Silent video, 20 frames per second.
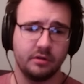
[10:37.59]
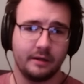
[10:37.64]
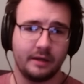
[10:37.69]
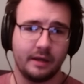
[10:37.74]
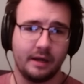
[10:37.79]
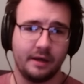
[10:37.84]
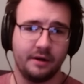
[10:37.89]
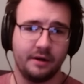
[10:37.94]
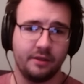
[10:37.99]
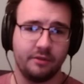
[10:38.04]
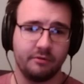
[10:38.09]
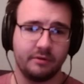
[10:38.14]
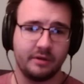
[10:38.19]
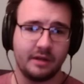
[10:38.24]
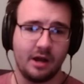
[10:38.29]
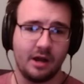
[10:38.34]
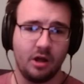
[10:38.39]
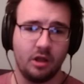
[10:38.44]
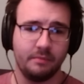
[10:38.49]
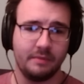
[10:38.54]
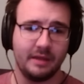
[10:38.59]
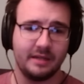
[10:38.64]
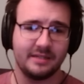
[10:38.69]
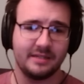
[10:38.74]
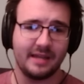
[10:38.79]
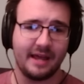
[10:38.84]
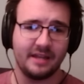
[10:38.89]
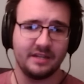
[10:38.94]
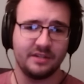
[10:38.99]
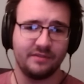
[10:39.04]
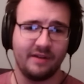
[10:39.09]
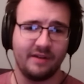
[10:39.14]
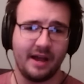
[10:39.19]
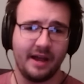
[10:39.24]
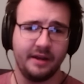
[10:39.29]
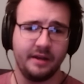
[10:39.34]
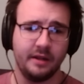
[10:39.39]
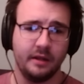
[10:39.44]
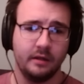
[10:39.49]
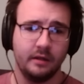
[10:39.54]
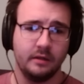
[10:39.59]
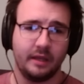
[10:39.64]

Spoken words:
Got another column that's satisfied,